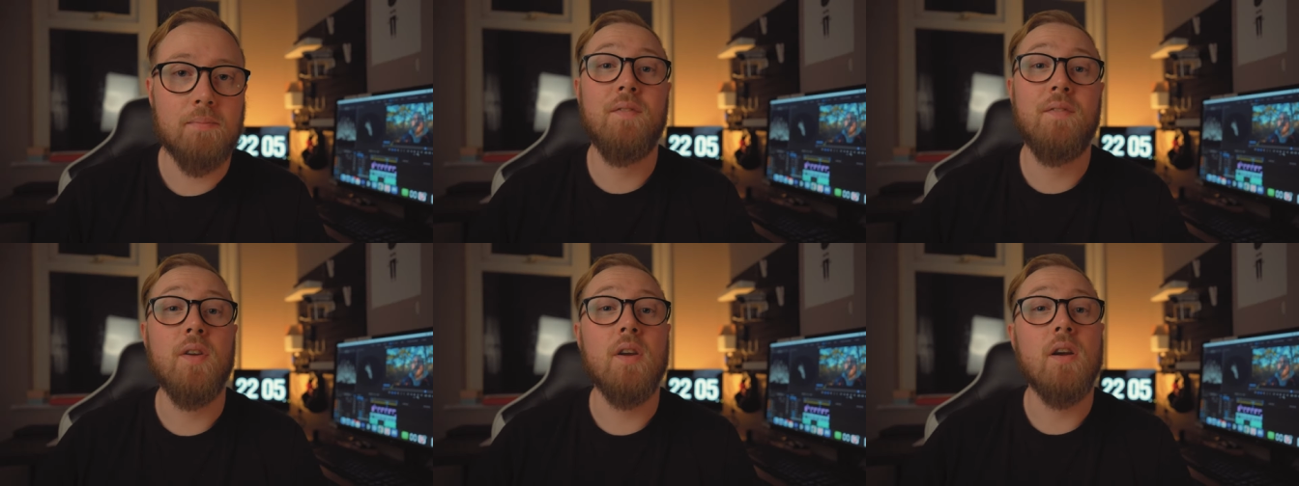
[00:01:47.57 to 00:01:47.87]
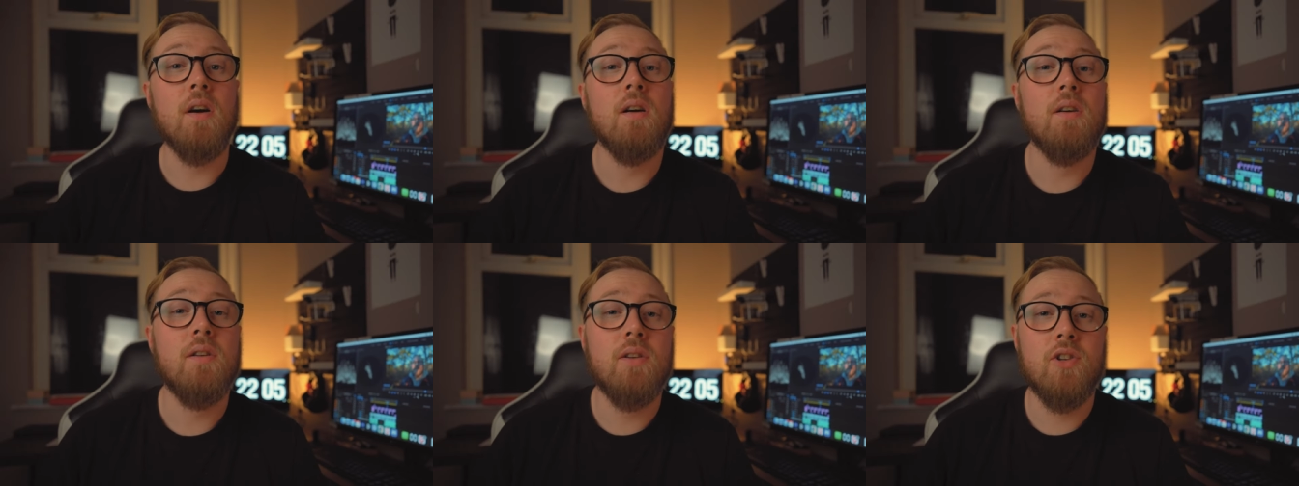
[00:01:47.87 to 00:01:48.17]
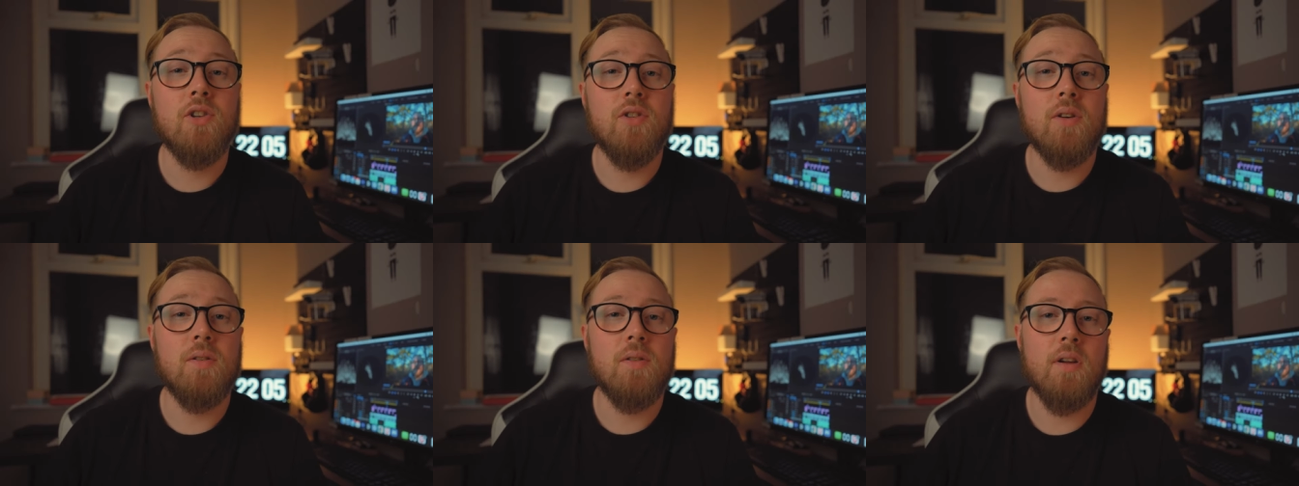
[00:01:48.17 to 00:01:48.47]
If you can't
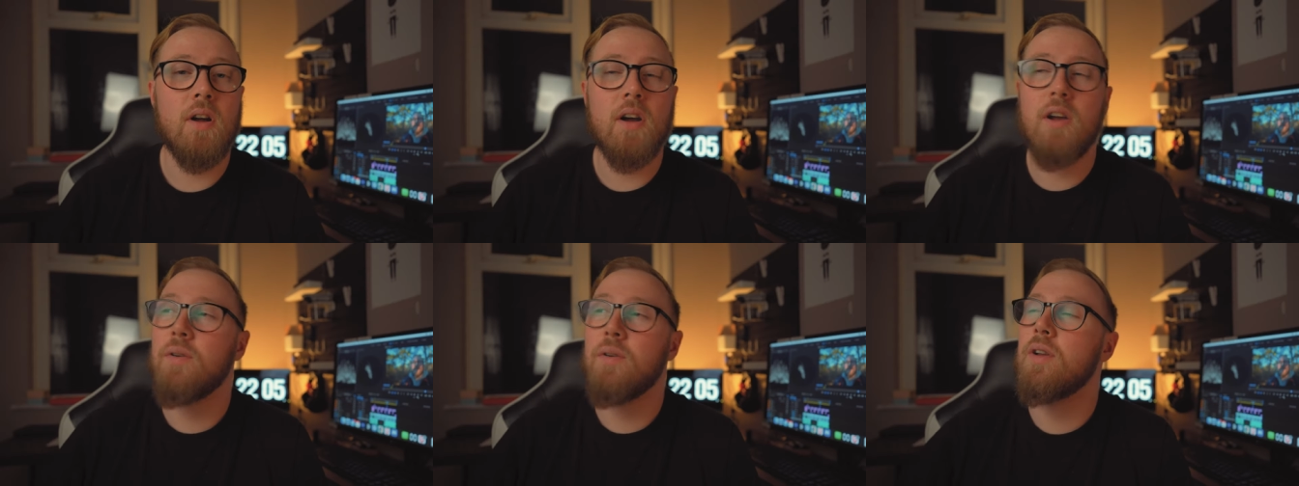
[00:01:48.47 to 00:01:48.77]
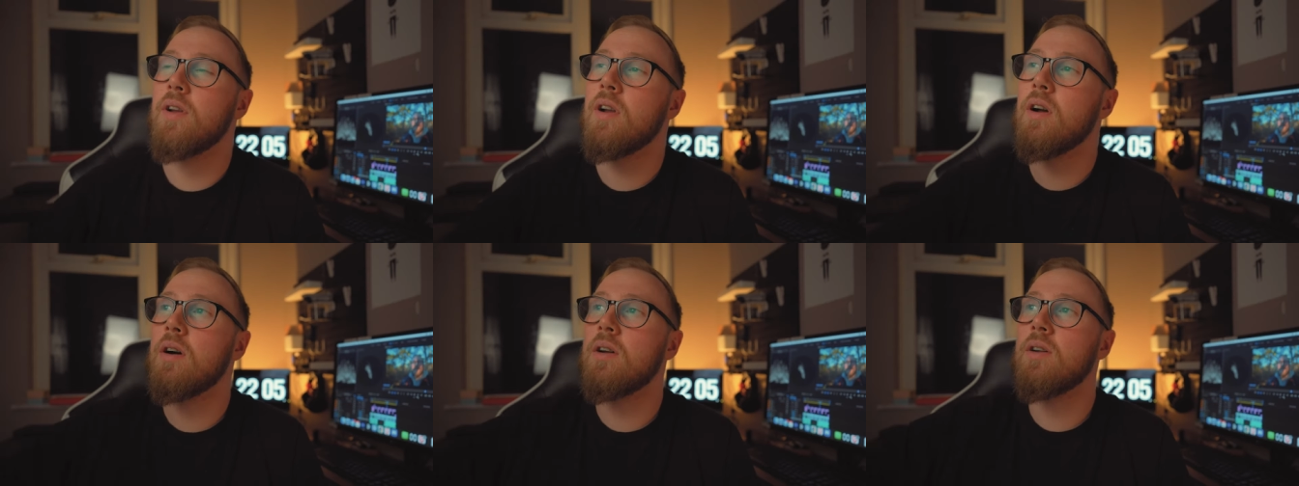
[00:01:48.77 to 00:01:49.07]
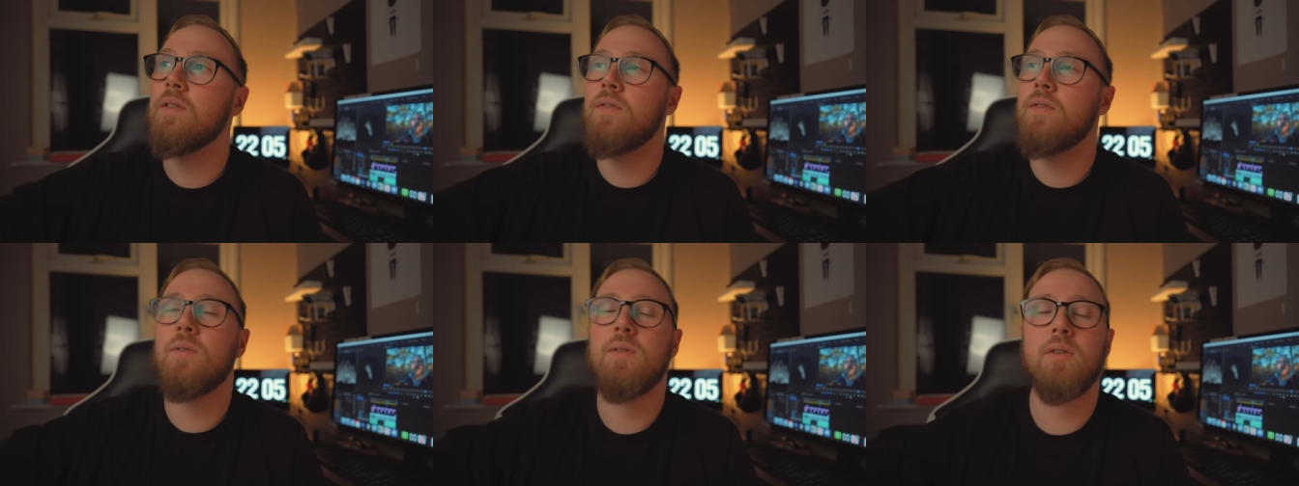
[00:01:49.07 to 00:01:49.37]
control the light or you can't
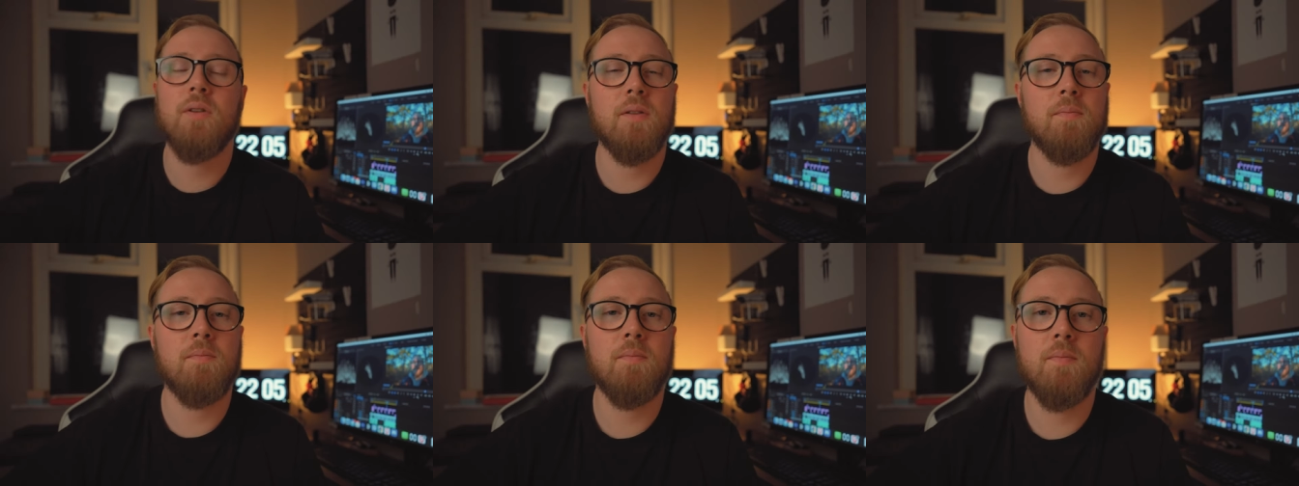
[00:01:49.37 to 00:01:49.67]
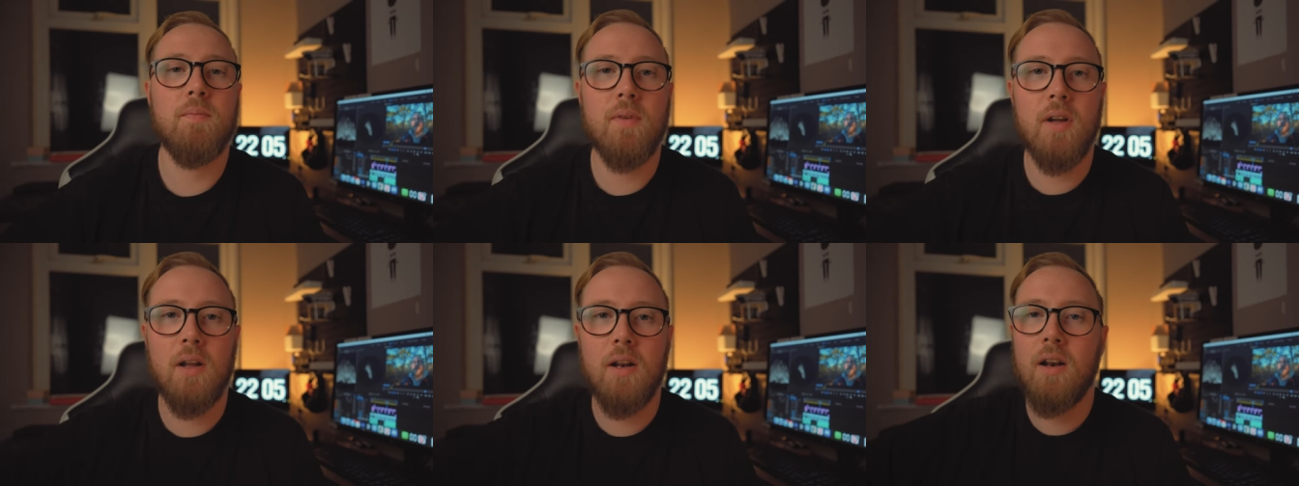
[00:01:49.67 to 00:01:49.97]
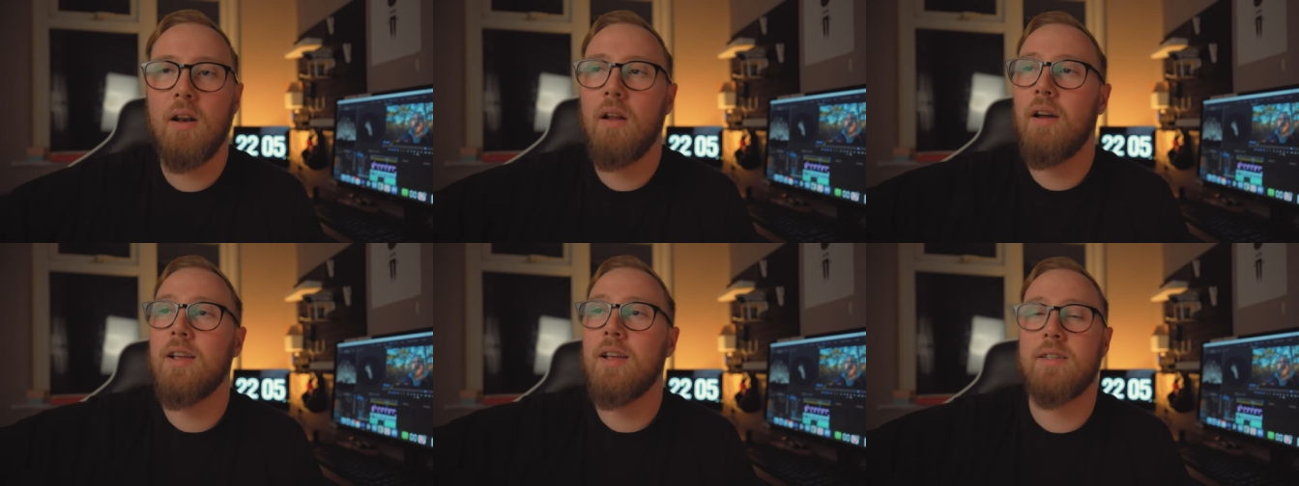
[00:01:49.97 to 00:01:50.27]
afford a light